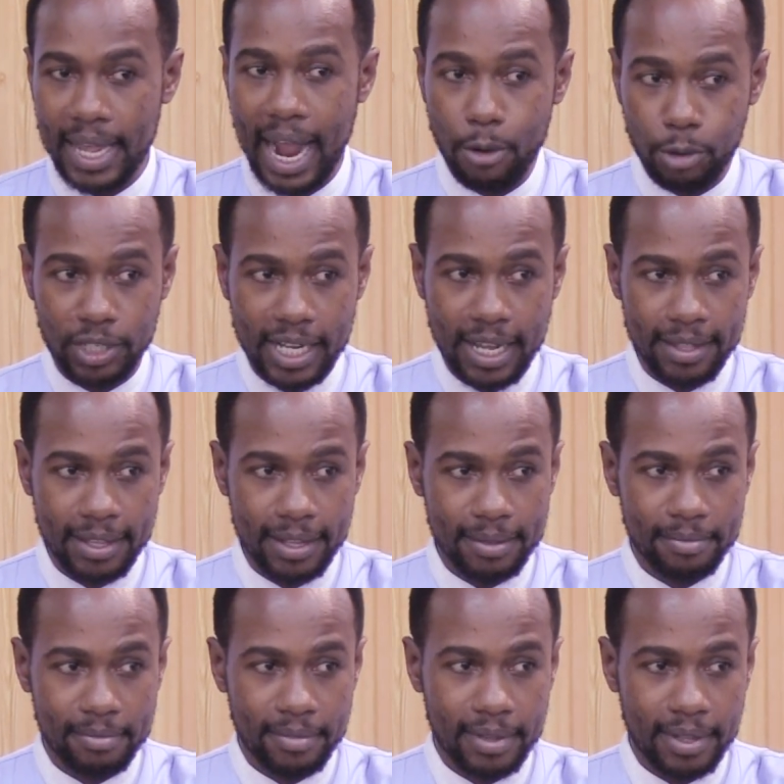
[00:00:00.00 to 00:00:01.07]
Are we together?
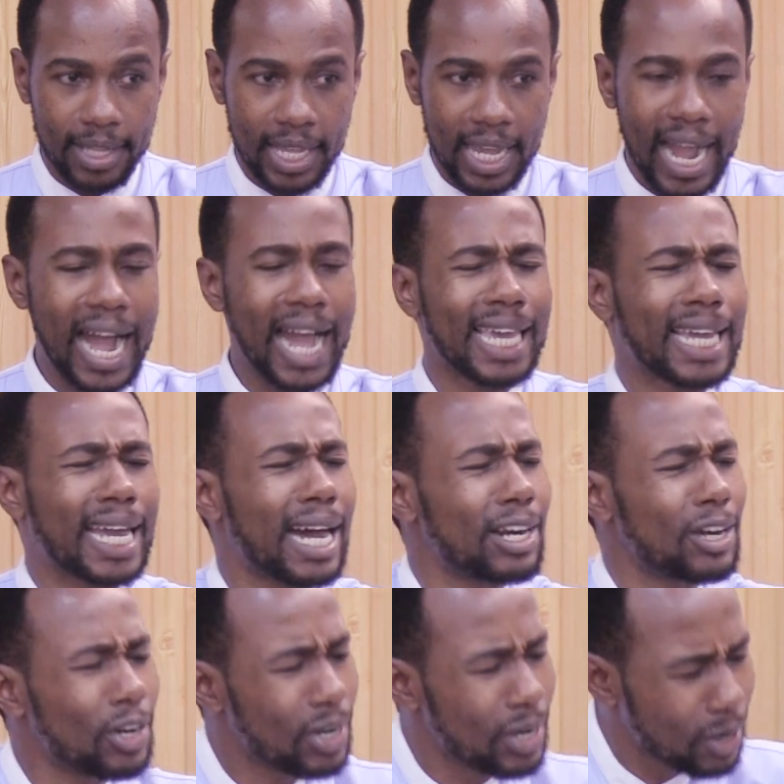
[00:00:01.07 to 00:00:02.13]
I
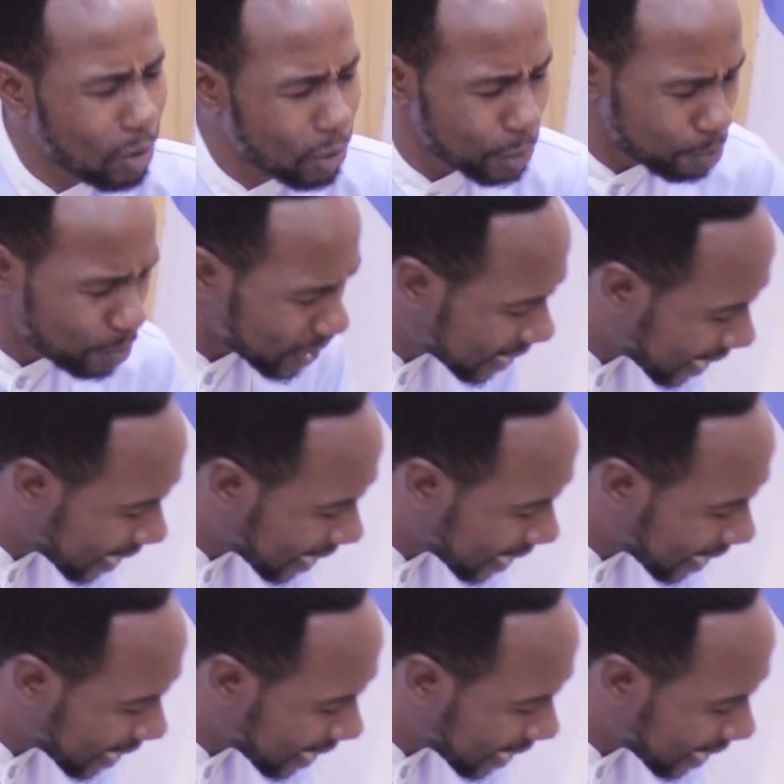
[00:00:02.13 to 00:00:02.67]
cannot be